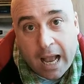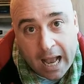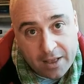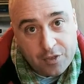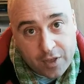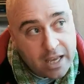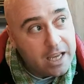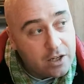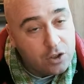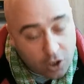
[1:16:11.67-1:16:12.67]
And they
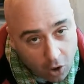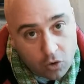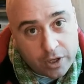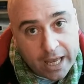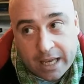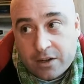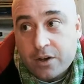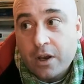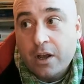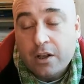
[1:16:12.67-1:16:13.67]
inculcate
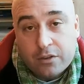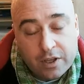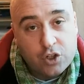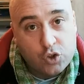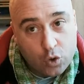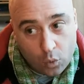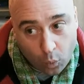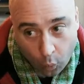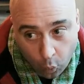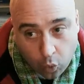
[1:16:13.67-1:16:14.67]
this
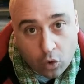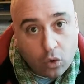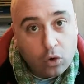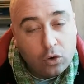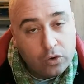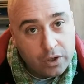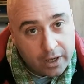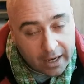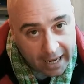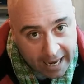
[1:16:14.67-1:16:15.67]
world
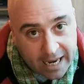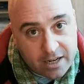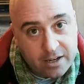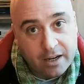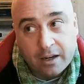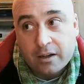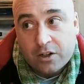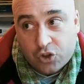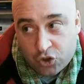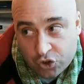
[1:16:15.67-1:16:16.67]
hating,
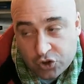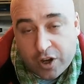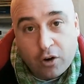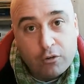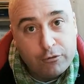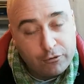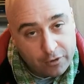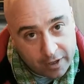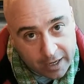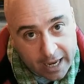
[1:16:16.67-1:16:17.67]
self
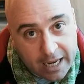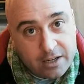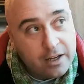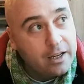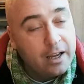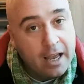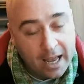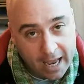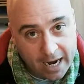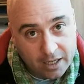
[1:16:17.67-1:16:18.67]
hating
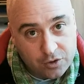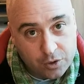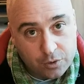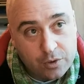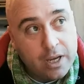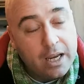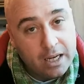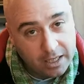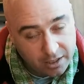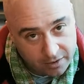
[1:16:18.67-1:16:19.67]
attitude
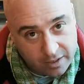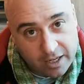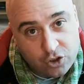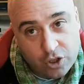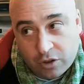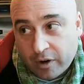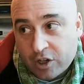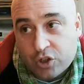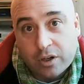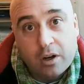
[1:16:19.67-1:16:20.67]
into the next
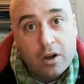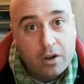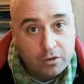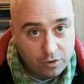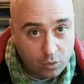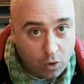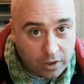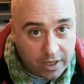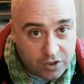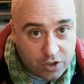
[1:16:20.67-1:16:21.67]
generation through
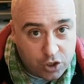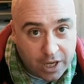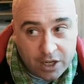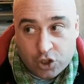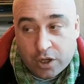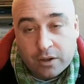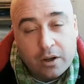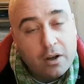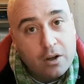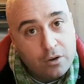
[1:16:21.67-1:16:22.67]
organized education,
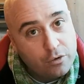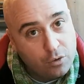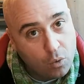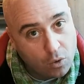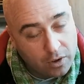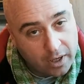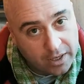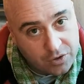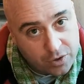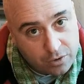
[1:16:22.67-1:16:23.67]
through
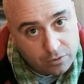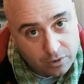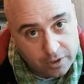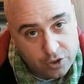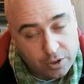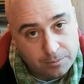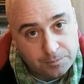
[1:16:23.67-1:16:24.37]
organized religion.